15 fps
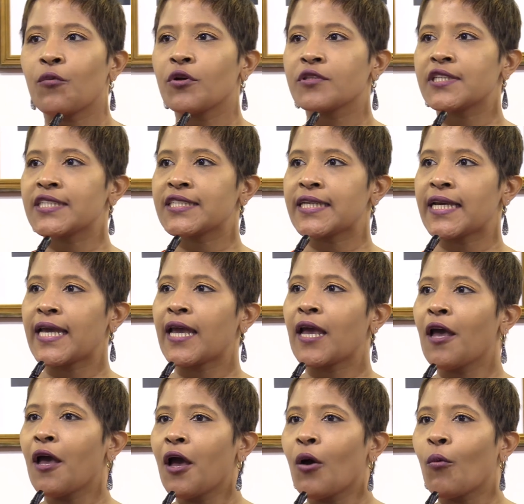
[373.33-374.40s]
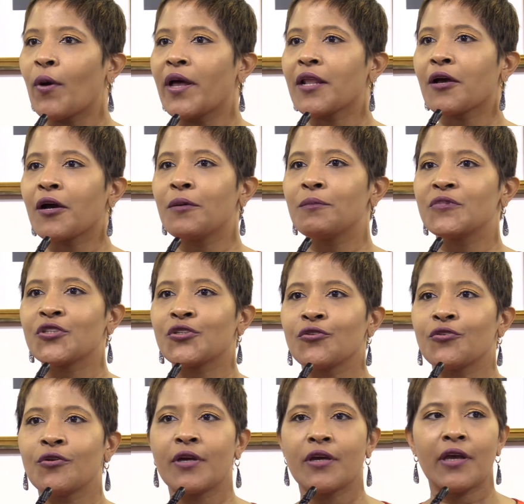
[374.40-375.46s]
I want to say welcome
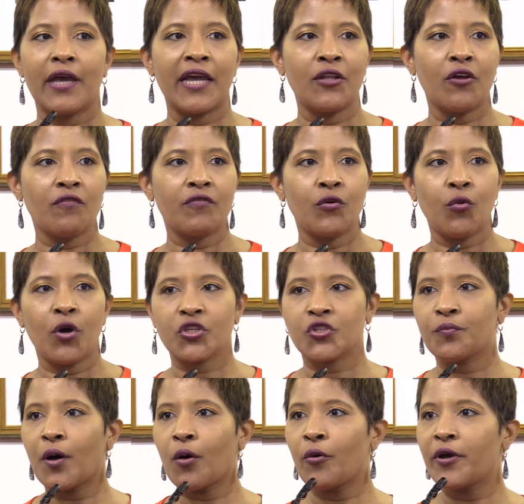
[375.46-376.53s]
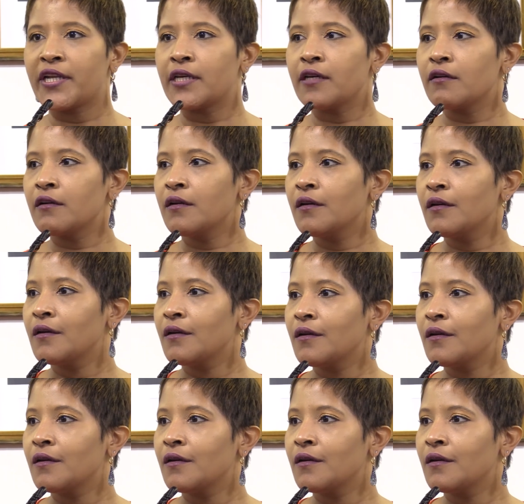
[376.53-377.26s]
to any of you watch Pioneer.